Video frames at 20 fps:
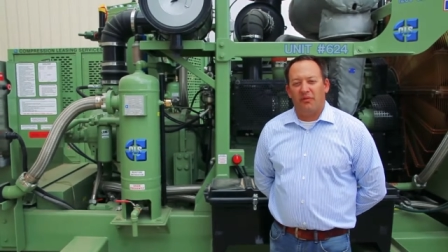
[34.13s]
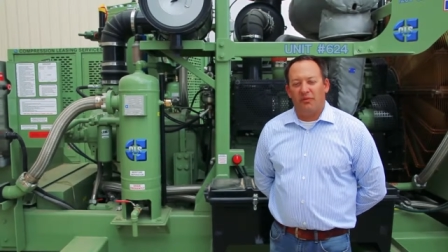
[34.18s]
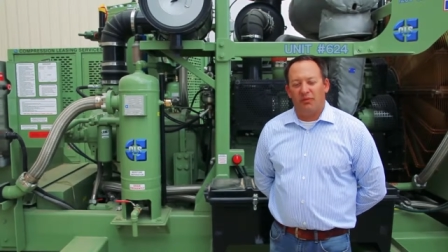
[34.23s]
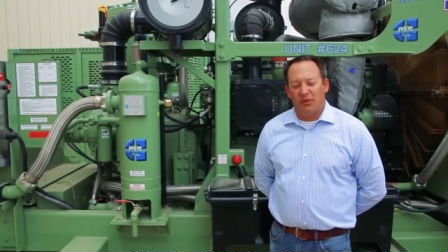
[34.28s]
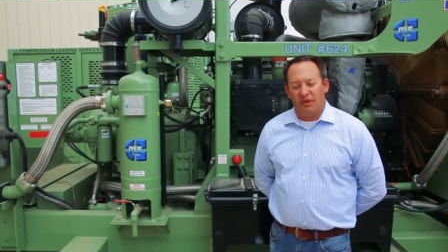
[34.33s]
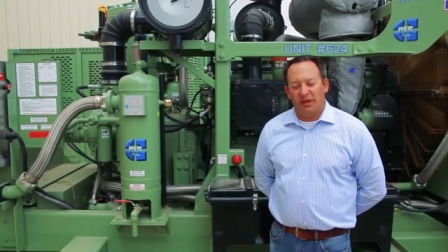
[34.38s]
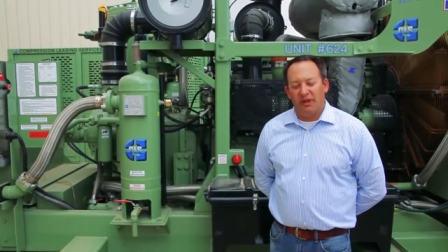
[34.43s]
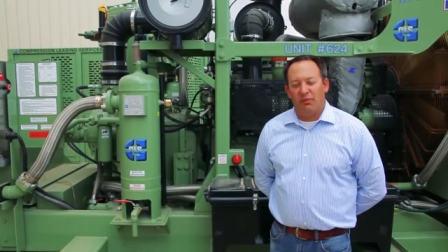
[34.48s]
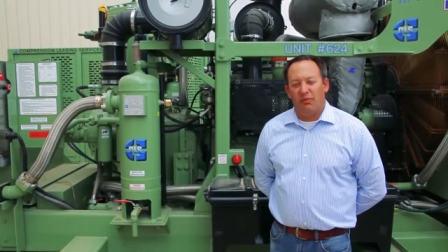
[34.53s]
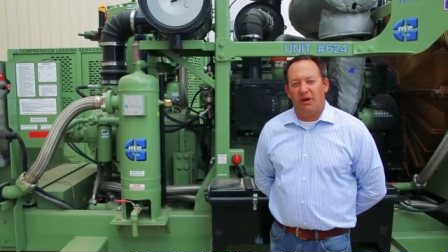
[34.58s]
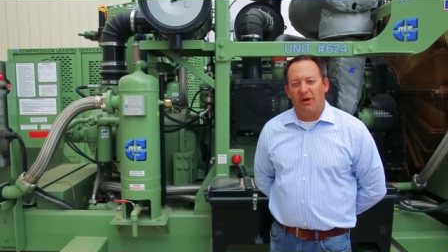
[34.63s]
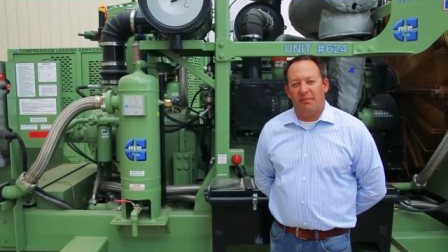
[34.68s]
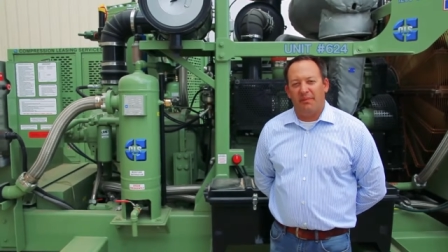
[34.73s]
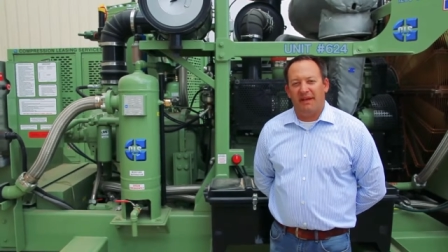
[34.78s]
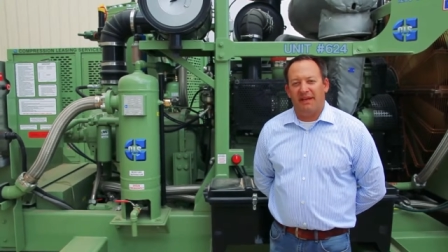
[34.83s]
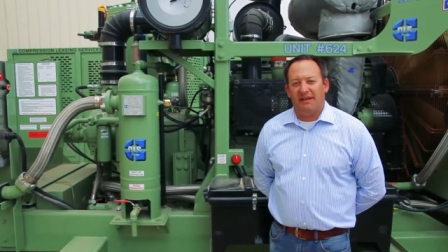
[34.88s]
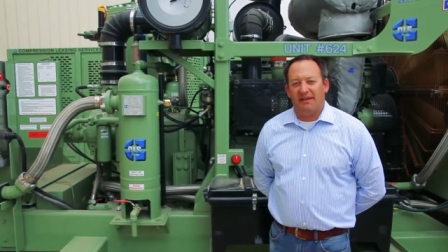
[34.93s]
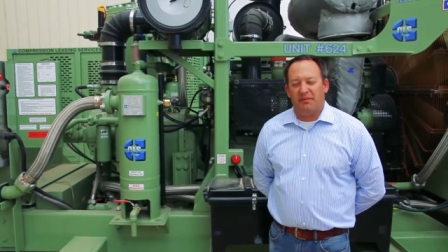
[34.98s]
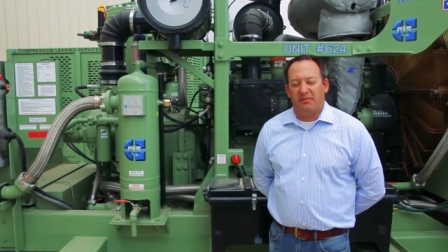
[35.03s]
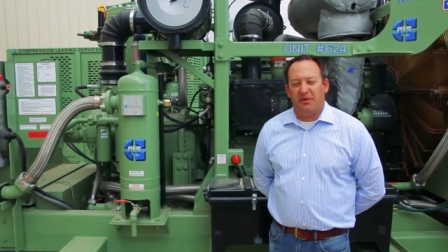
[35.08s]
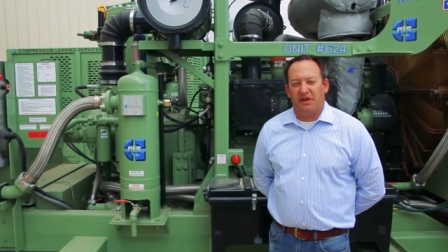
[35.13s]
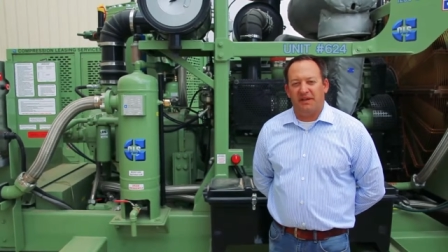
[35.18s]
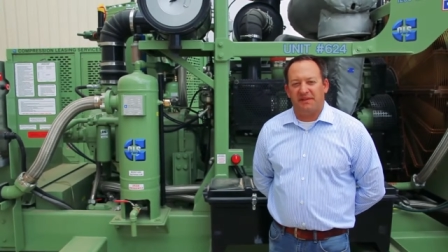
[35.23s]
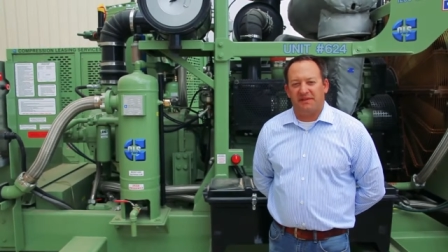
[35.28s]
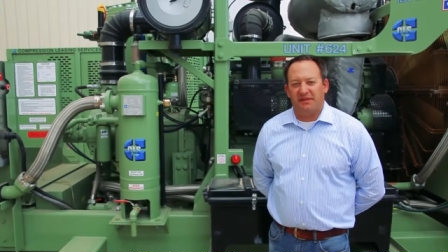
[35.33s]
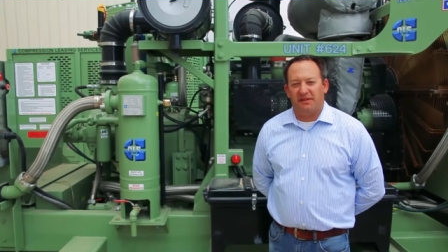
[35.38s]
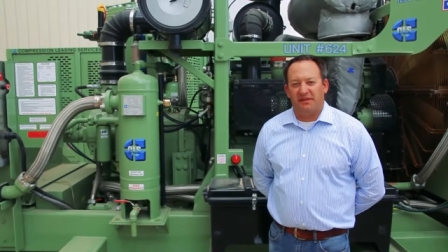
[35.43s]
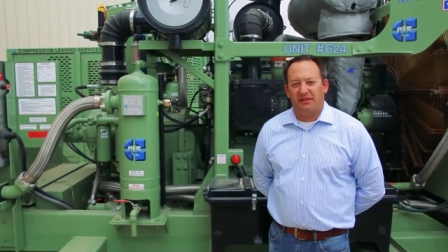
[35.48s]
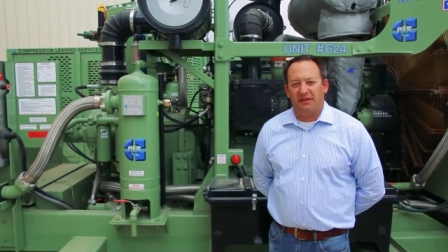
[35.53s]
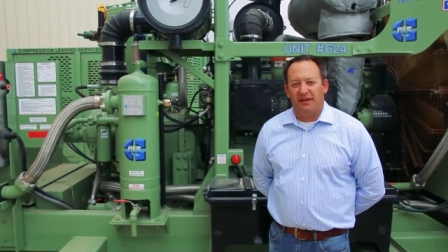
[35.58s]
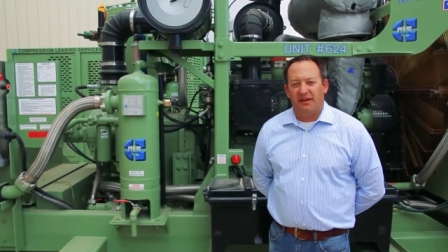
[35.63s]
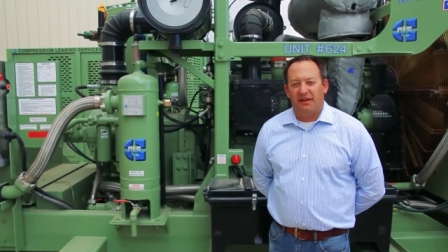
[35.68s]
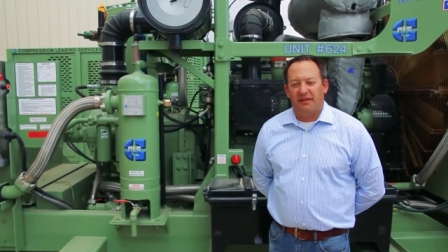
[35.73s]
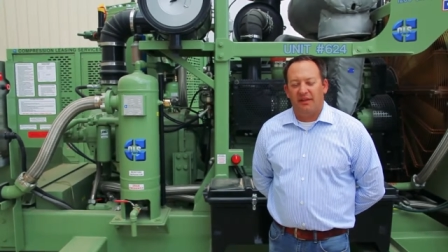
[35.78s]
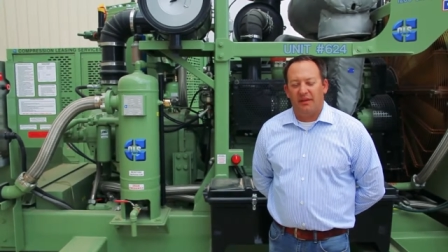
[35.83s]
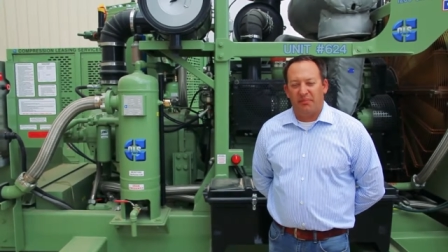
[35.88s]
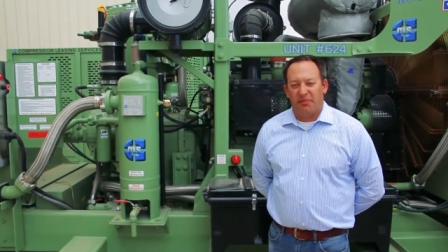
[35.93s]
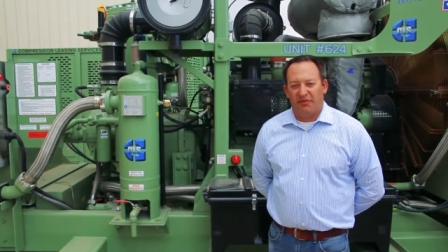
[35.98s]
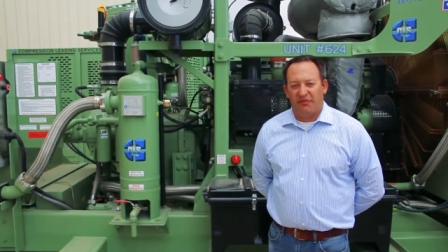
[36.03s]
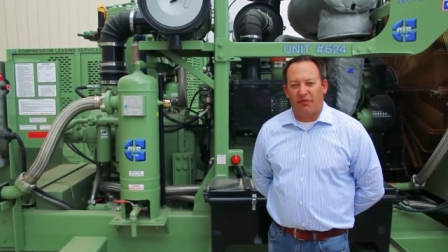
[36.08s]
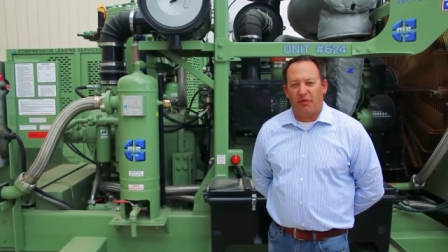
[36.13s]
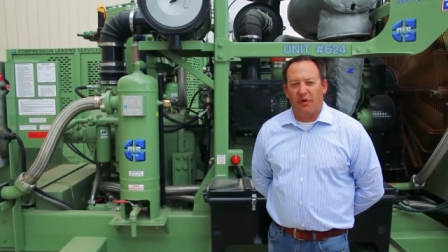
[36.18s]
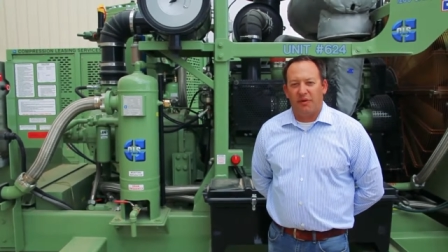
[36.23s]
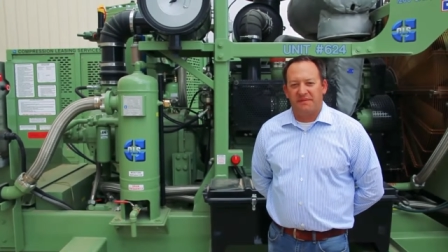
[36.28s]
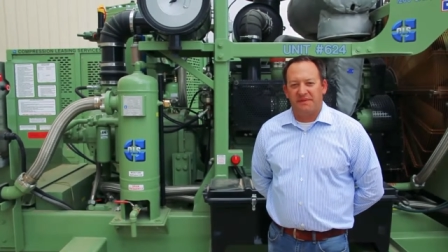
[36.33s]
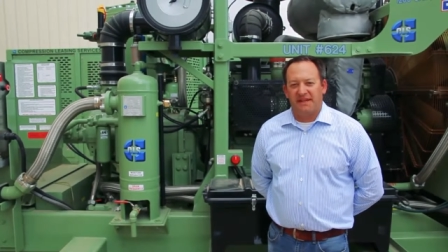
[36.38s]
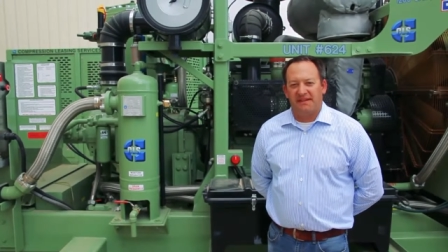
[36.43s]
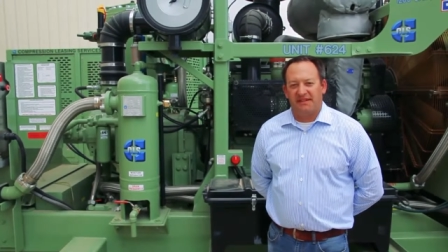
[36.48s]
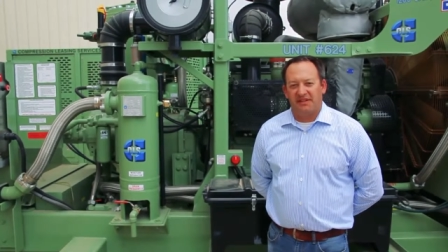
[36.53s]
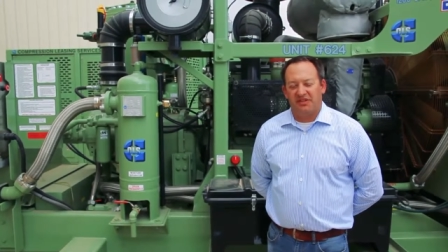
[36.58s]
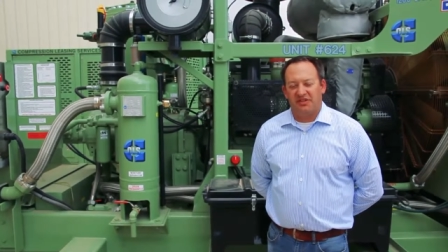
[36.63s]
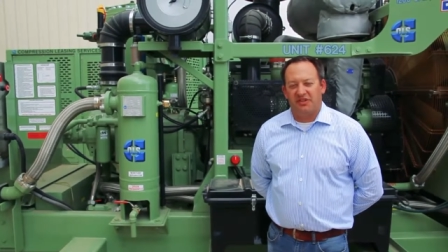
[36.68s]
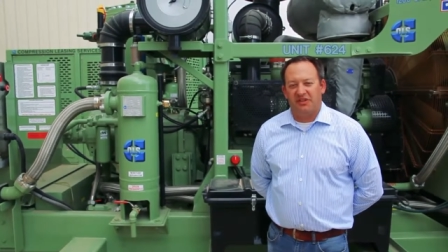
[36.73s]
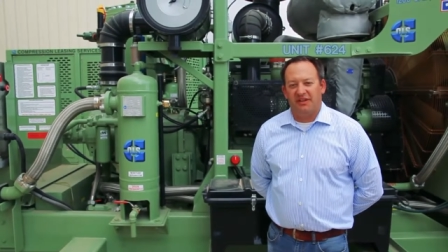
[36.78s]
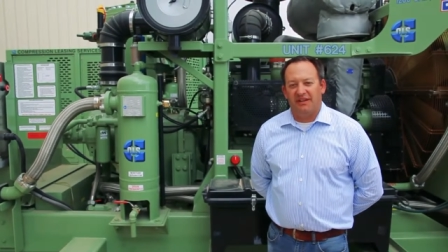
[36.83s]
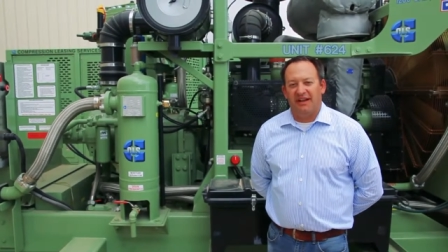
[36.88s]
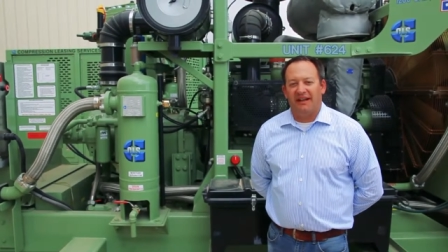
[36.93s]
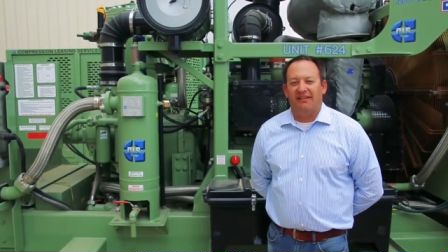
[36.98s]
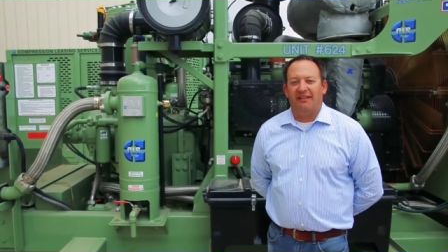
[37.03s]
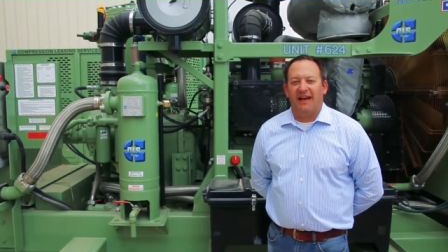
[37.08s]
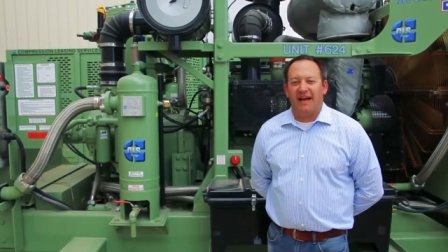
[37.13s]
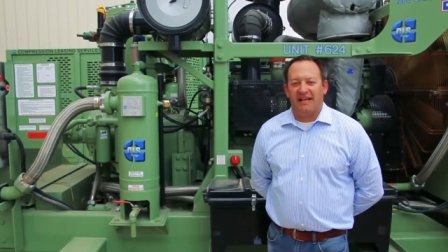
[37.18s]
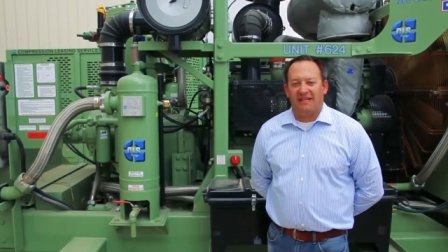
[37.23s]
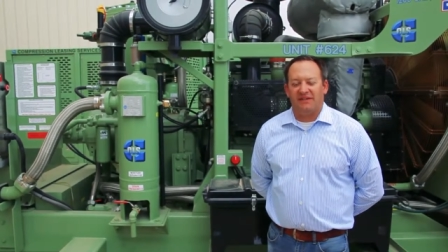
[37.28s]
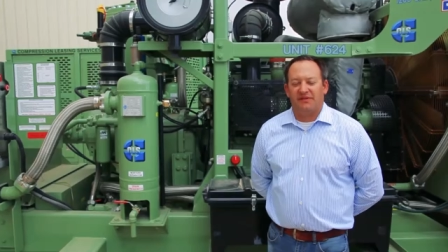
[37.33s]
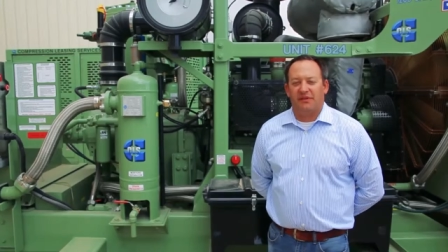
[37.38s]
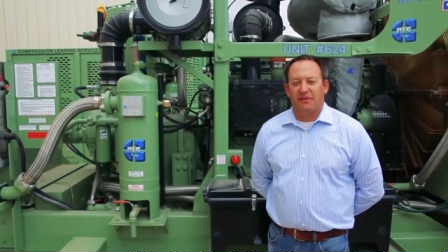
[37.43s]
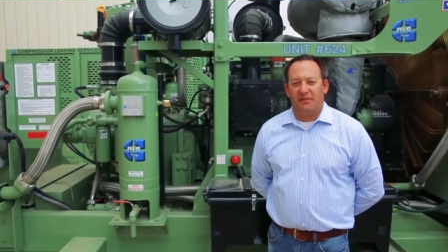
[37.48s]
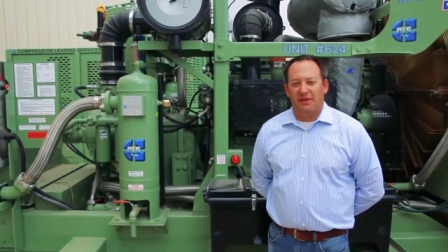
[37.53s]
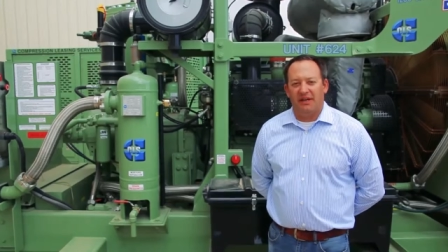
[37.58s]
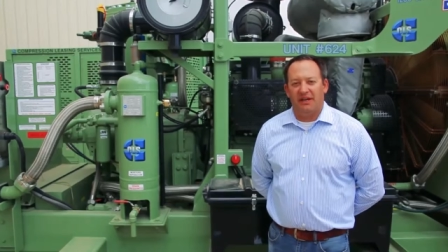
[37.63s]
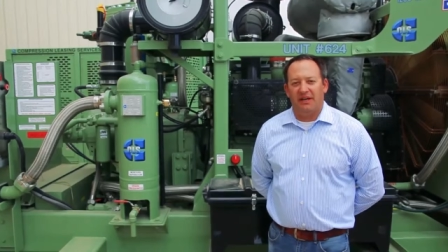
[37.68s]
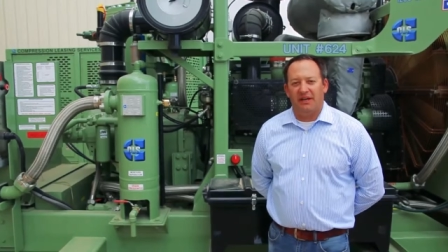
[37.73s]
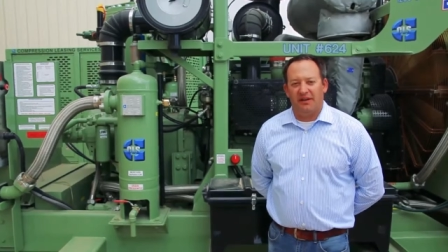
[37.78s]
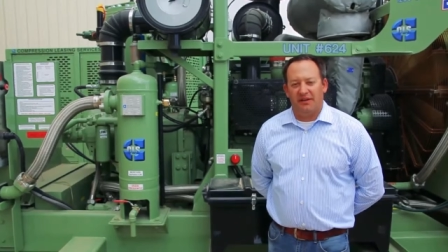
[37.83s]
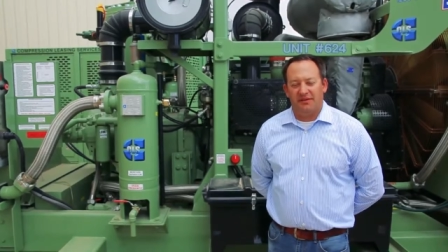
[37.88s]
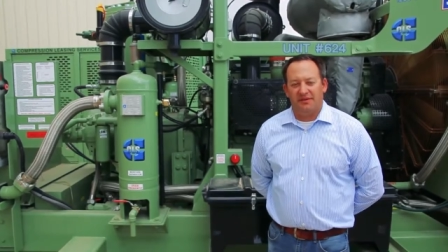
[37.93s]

really well-made compressor that performs as it should and lasts for many years.